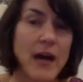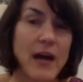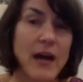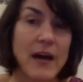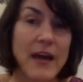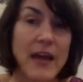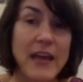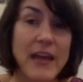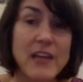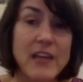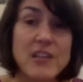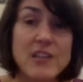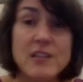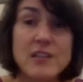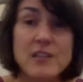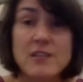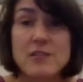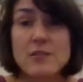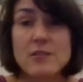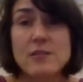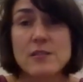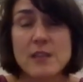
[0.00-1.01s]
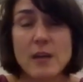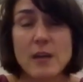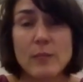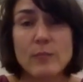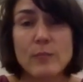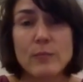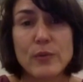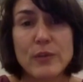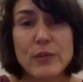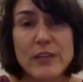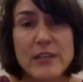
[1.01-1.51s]
ages or some
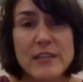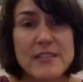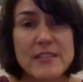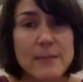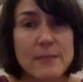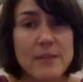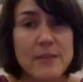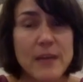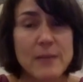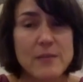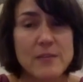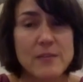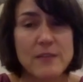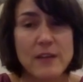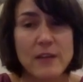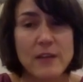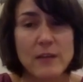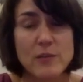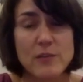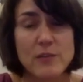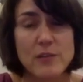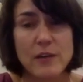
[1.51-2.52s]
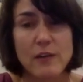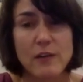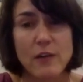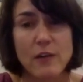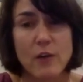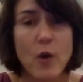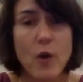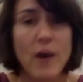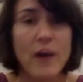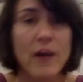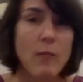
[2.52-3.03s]
breeds, some types of animals are going to
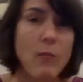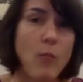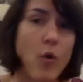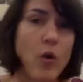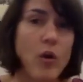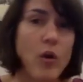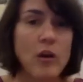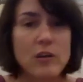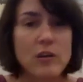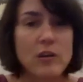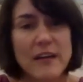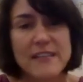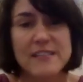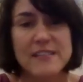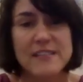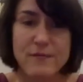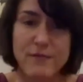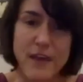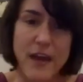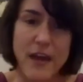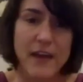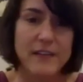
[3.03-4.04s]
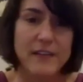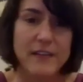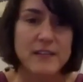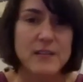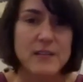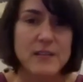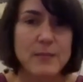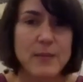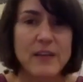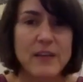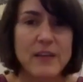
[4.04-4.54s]
require more or less of that,
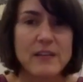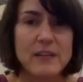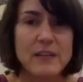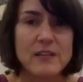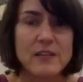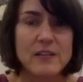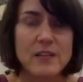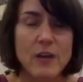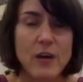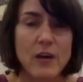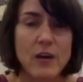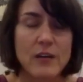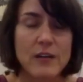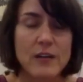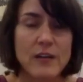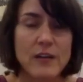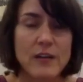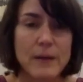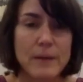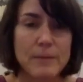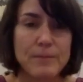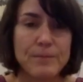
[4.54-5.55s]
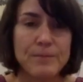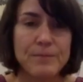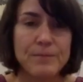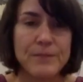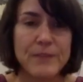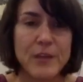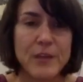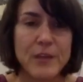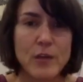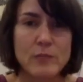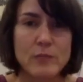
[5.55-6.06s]
dependent on
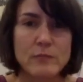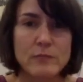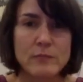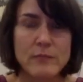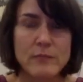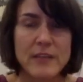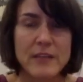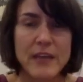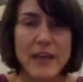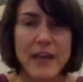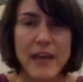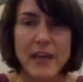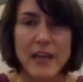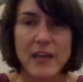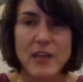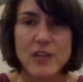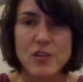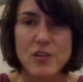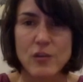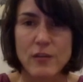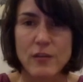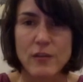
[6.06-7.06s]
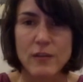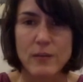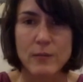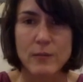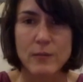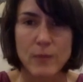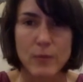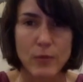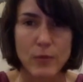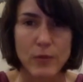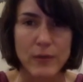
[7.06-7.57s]
you know, the age or the
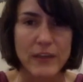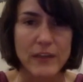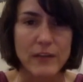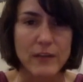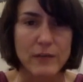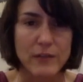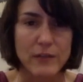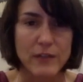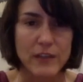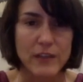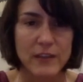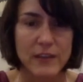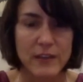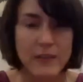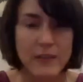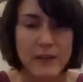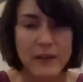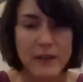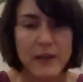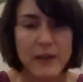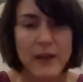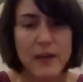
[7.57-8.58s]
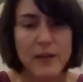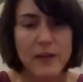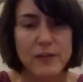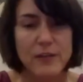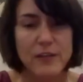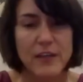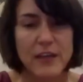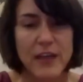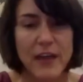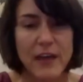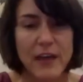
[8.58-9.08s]
breed of the
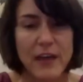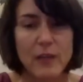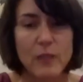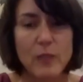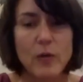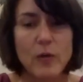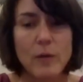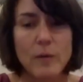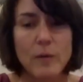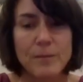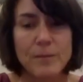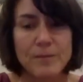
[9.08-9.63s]
animal.